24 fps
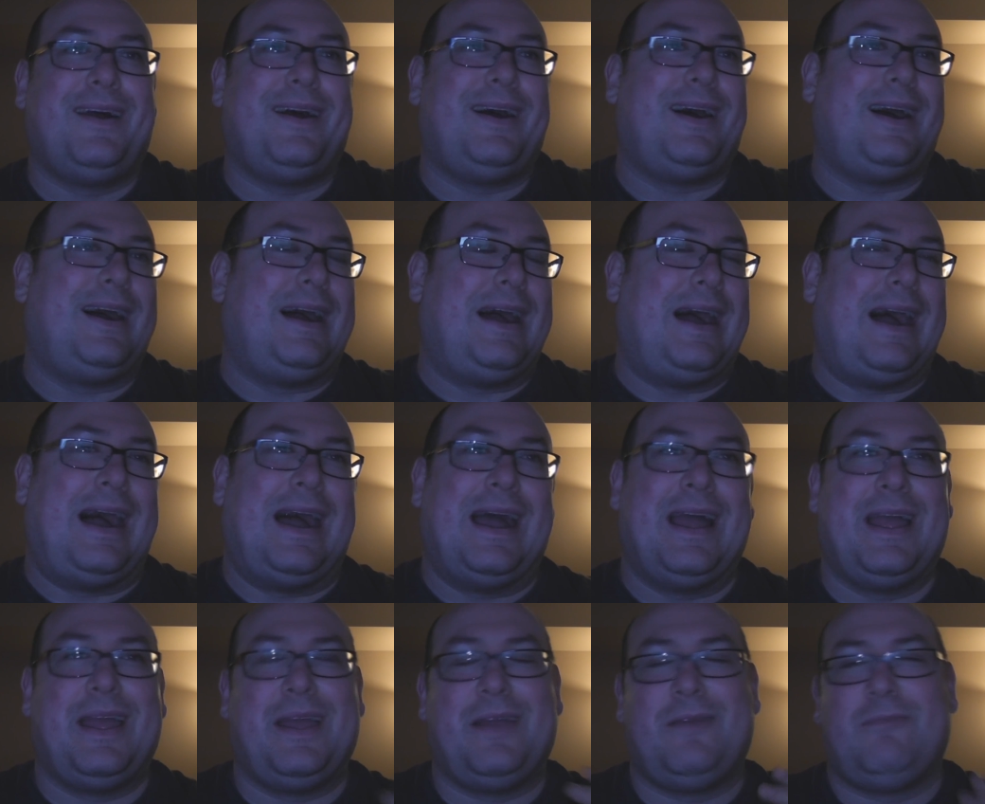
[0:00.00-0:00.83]
Uh,
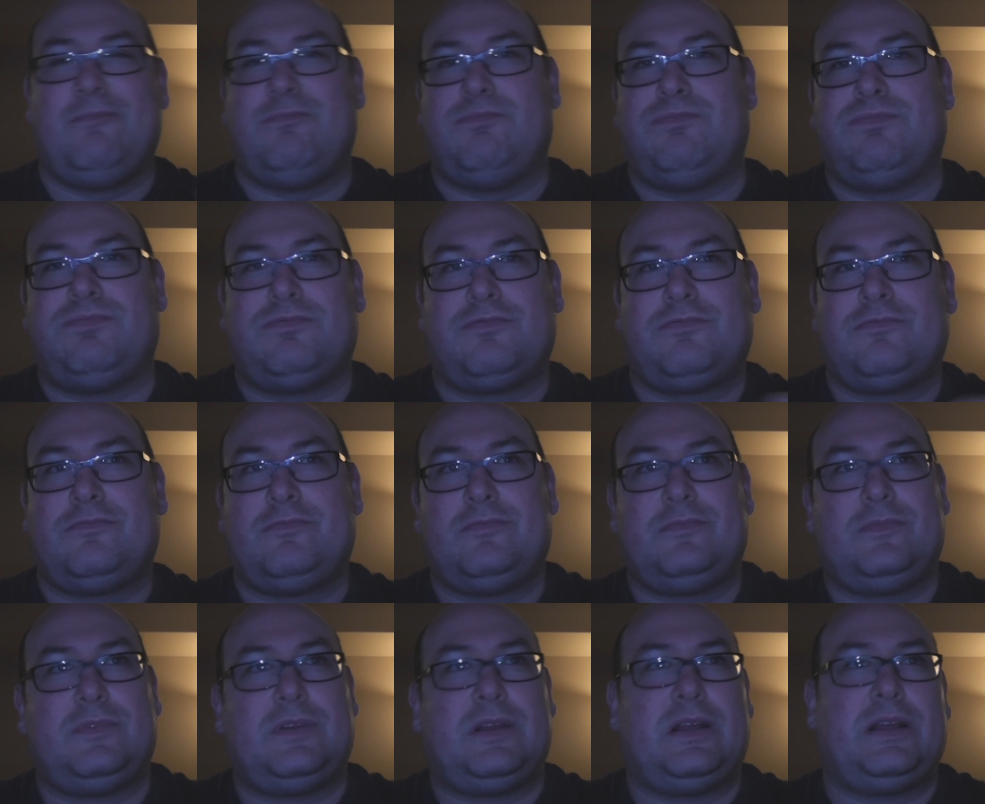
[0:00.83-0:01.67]
I
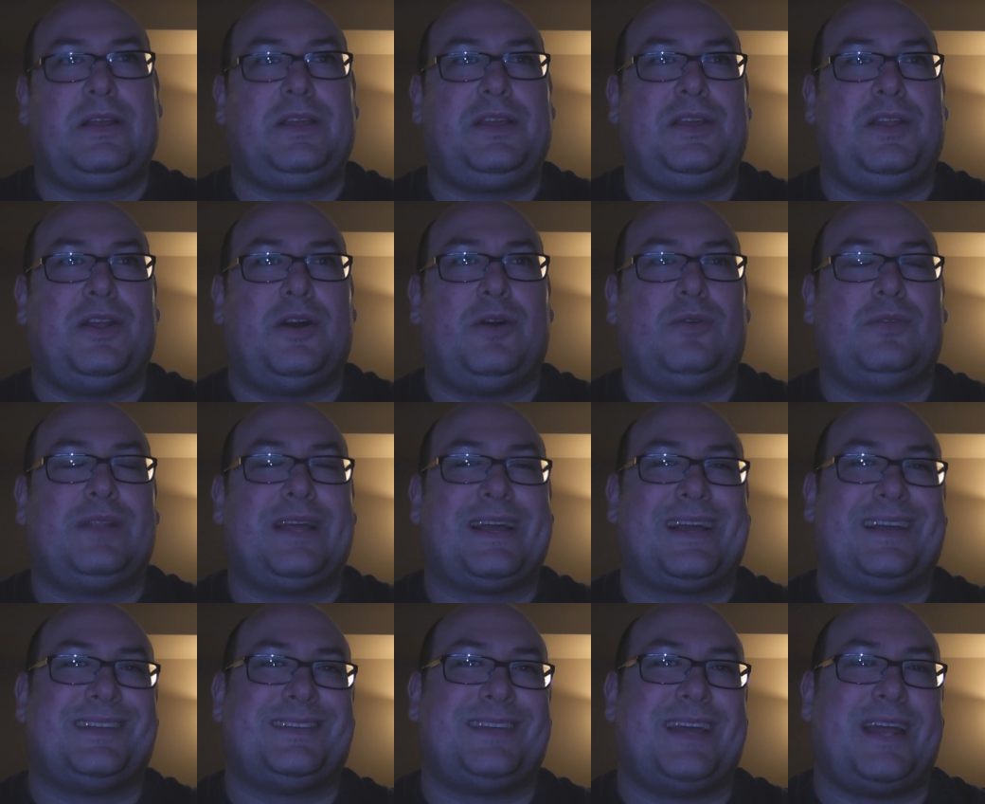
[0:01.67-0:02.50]
you know,
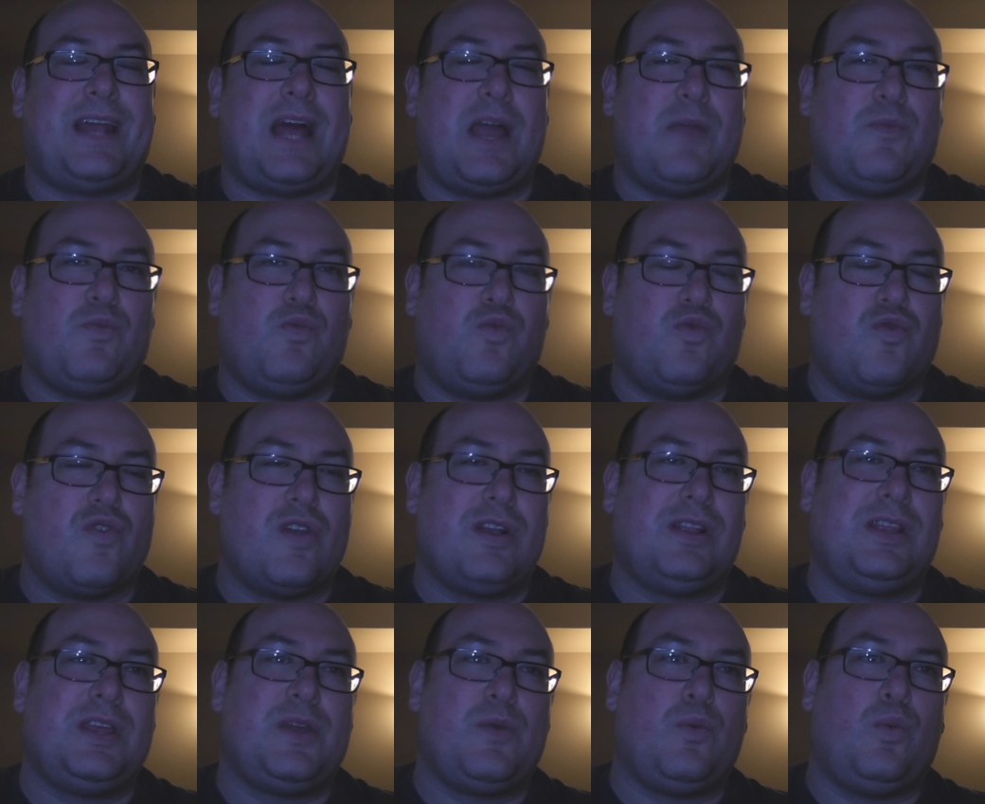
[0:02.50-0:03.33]
like I said, I
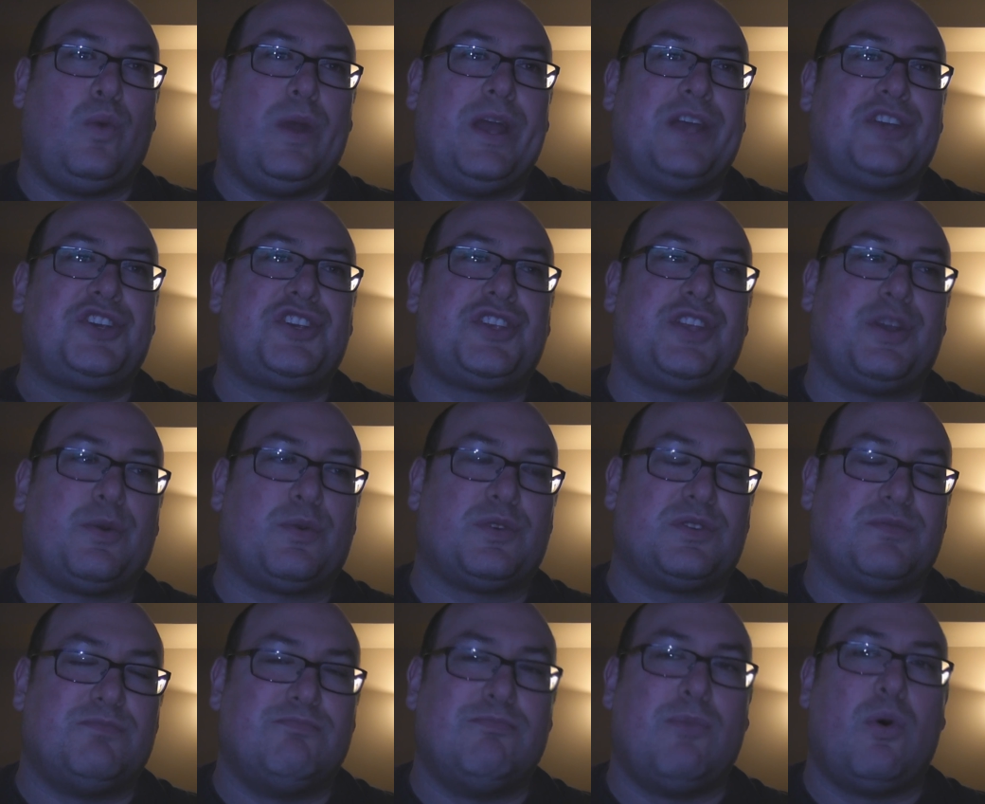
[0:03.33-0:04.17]
really wish there
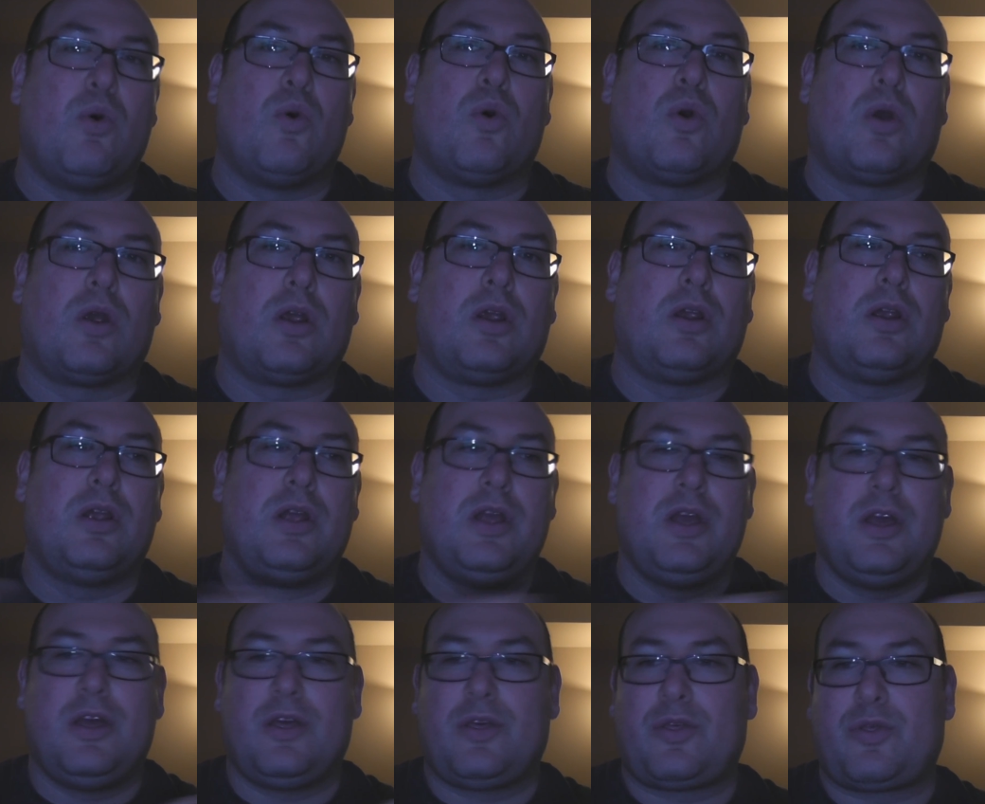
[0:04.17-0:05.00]
was more
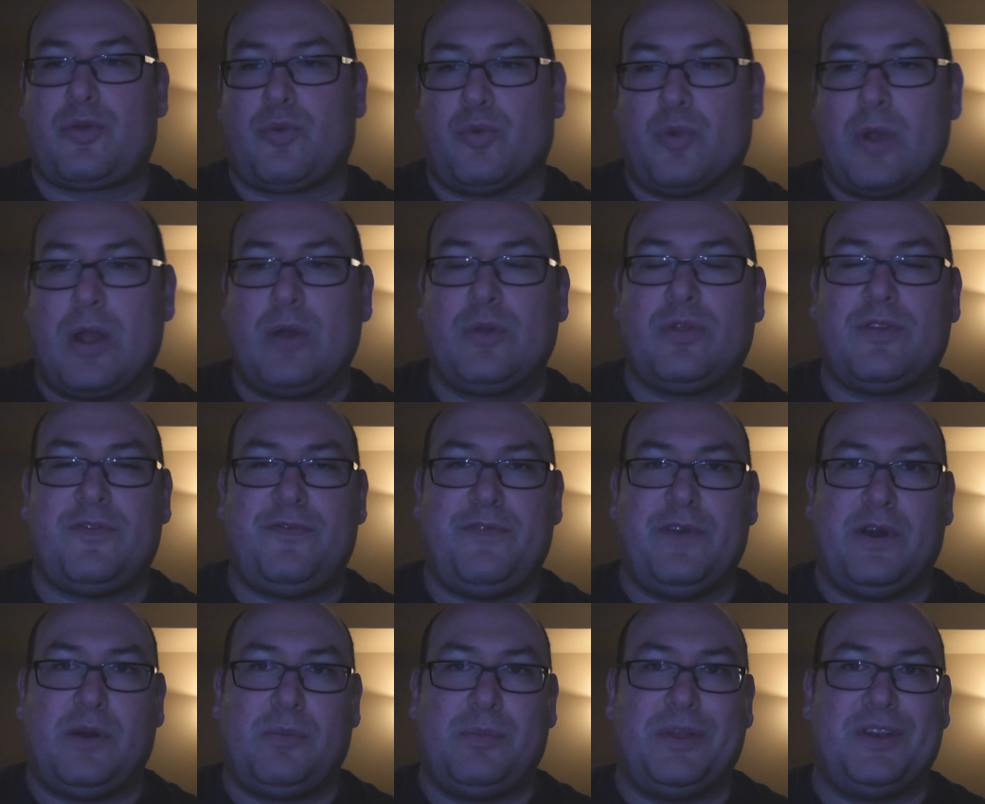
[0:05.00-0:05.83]
throughout the
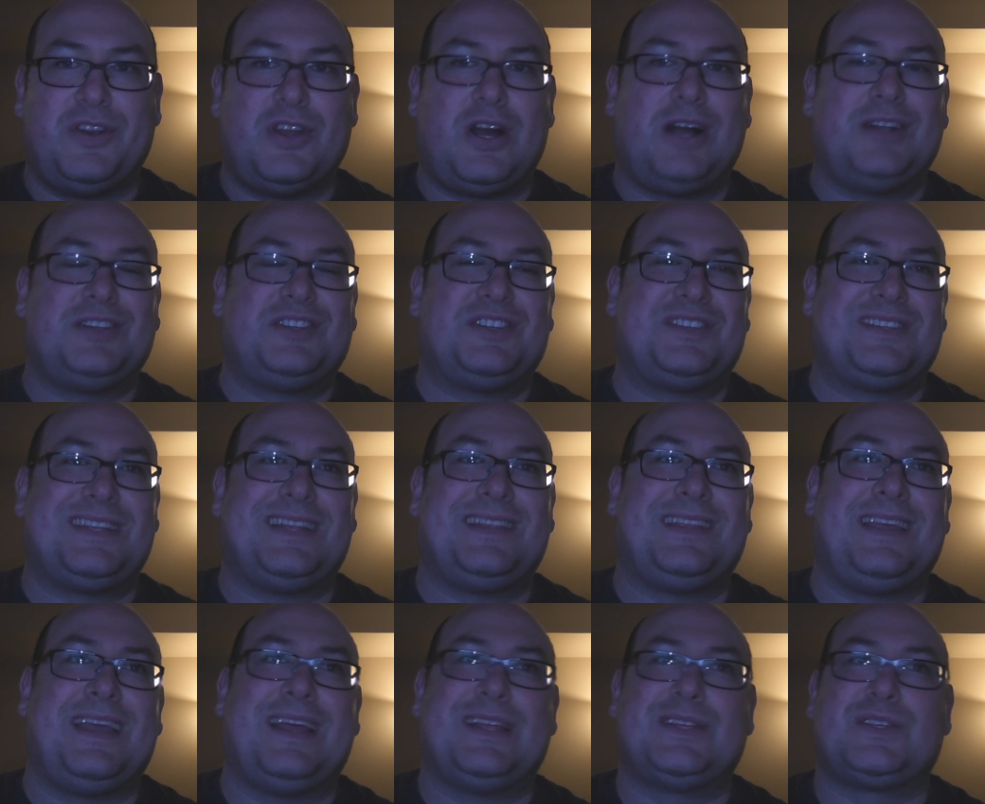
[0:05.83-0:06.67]
film and not just
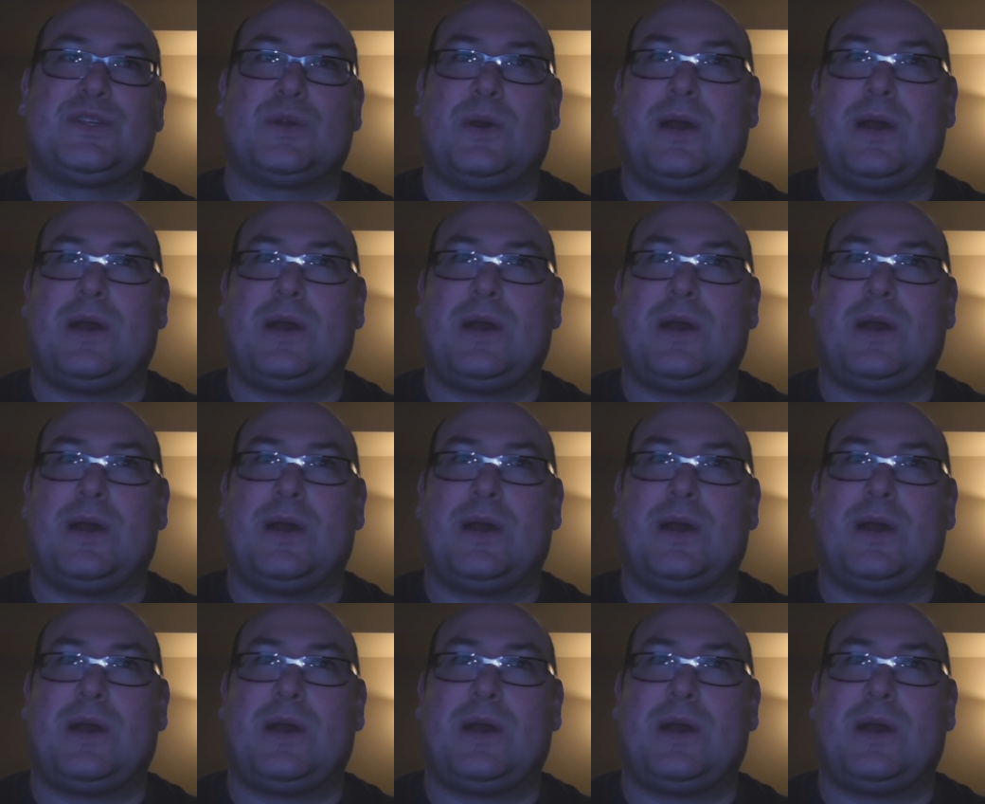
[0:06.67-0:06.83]
at the end.